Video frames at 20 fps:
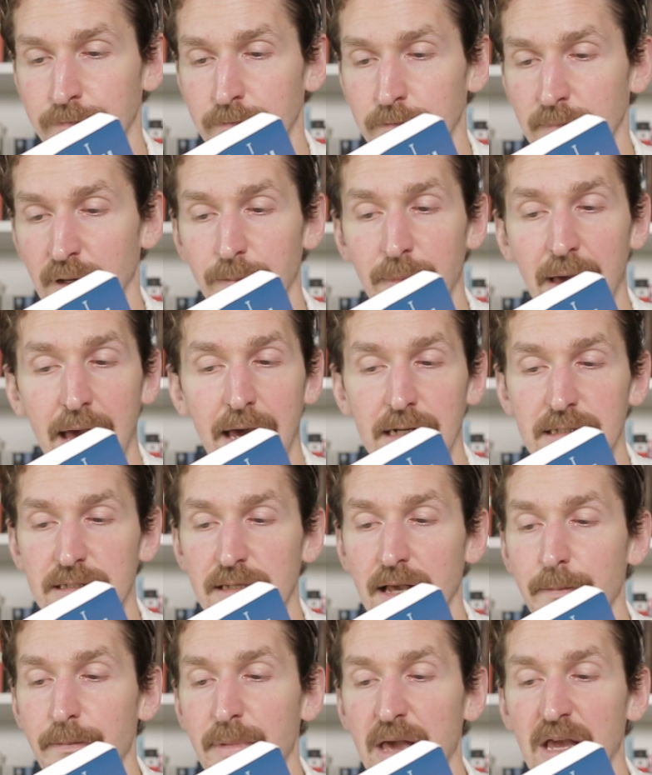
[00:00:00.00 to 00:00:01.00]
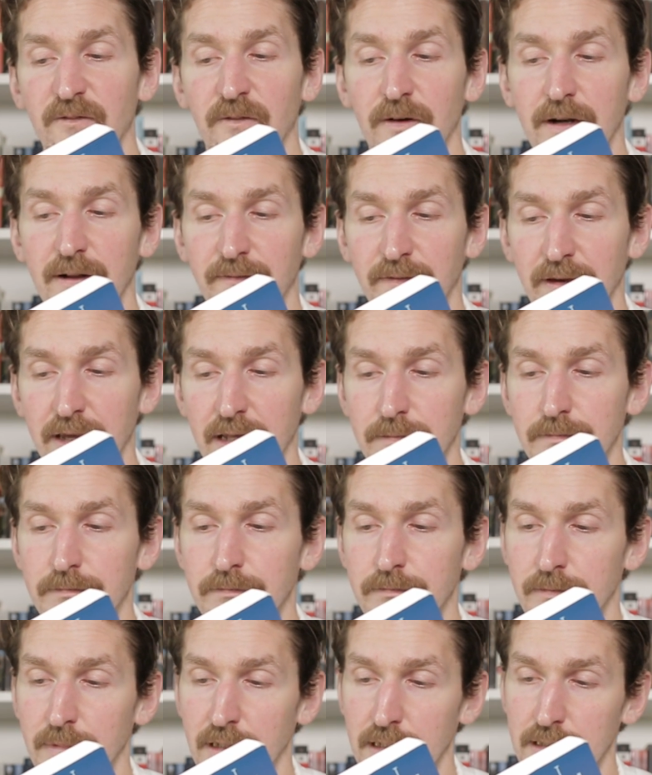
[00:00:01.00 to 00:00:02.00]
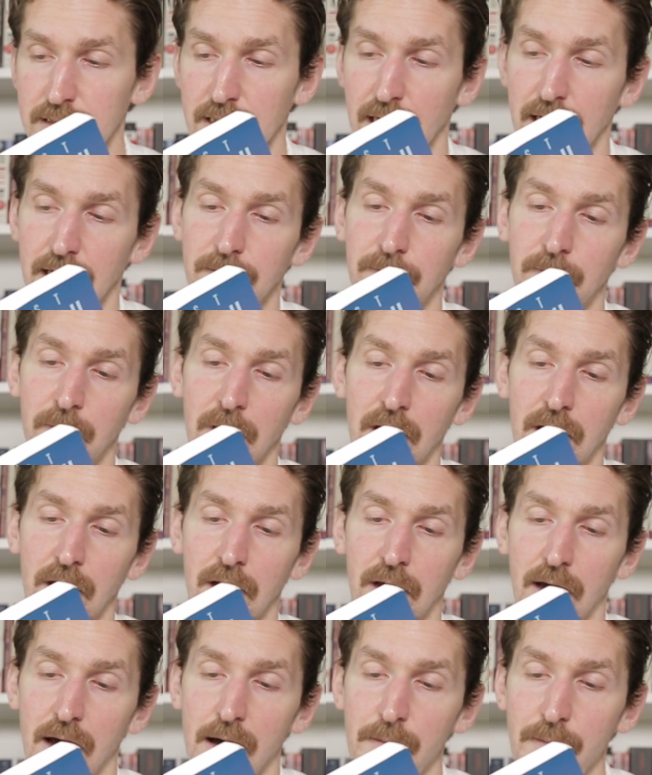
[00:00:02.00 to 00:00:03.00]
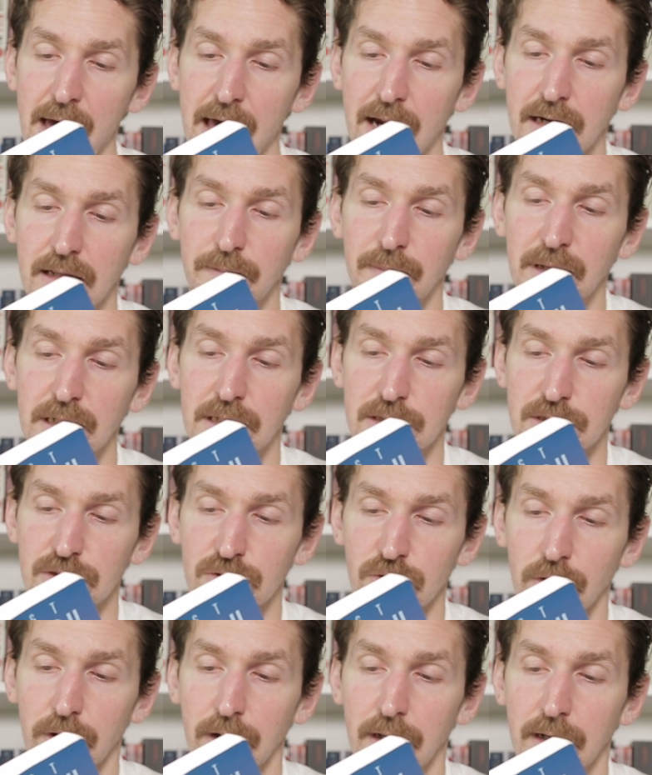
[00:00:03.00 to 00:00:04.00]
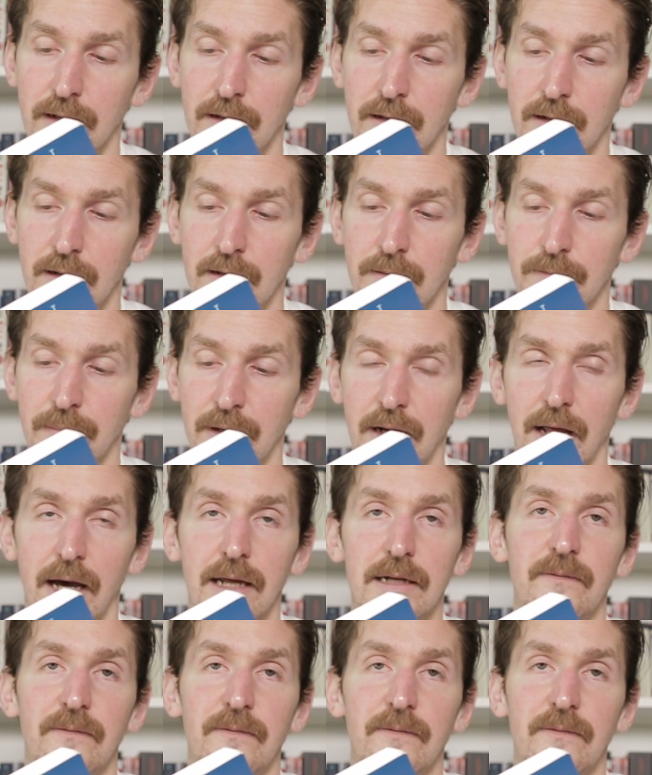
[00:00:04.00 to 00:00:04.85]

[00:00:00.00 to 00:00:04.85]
But man is not made for defeat, he said. A man can be destroyed, but not